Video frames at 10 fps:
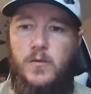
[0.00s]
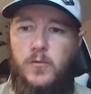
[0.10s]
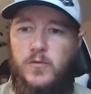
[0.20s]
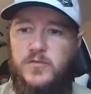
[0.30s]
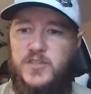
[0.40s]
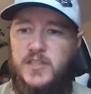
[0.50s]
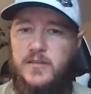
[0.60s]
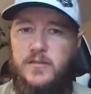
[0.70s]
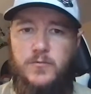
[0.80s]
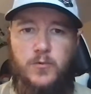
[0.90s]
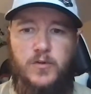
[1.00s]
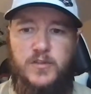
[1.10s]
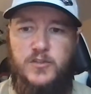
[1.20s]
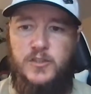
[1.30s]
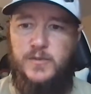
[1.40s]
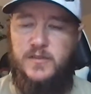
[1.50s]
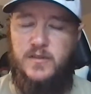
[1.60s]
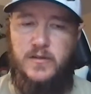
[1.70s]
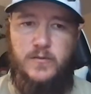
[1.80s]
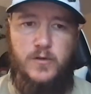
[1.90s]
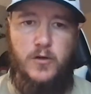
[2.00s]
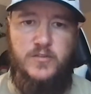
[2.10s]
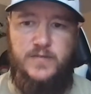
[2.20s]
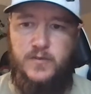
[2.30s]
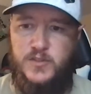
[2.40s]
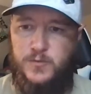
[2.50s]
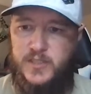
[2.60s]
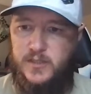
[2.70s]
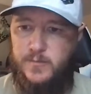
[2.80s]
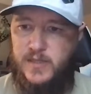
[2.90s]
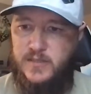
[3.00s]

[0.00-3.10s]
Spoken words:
we'll see where the tournament goes after this weekend.